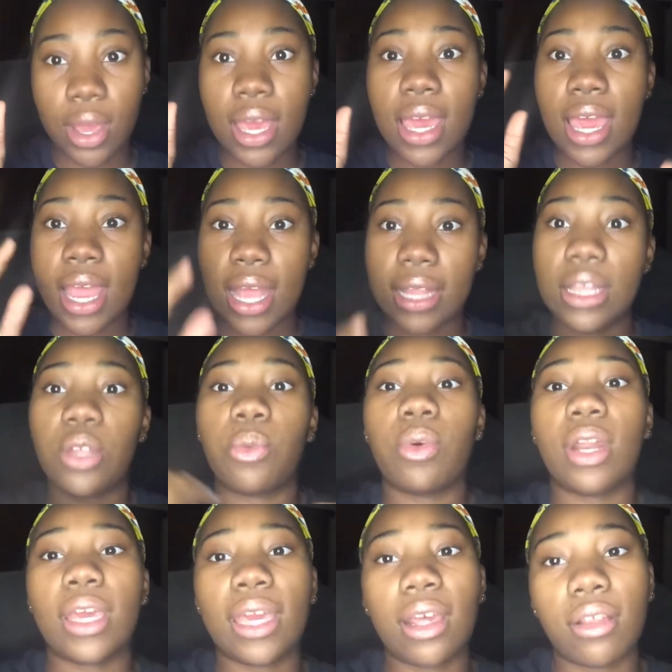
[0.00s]
And then when I
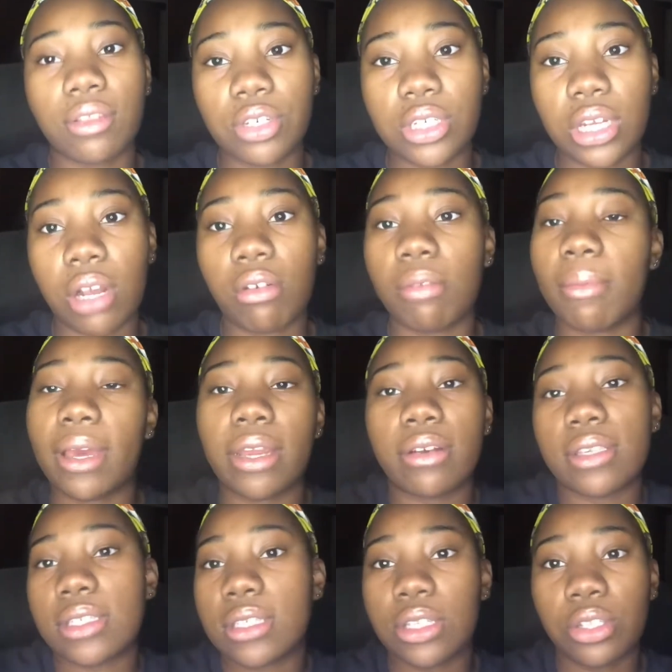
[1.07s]
get out the shower, my hair is
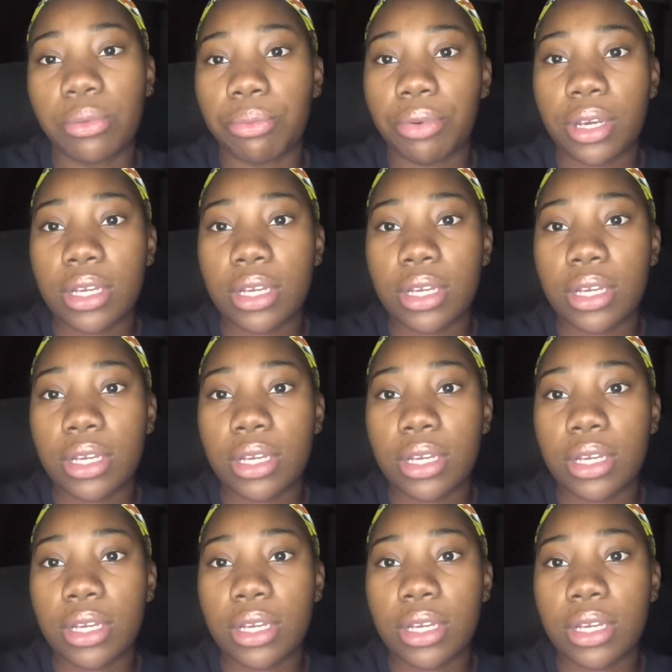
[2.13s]
still in braids,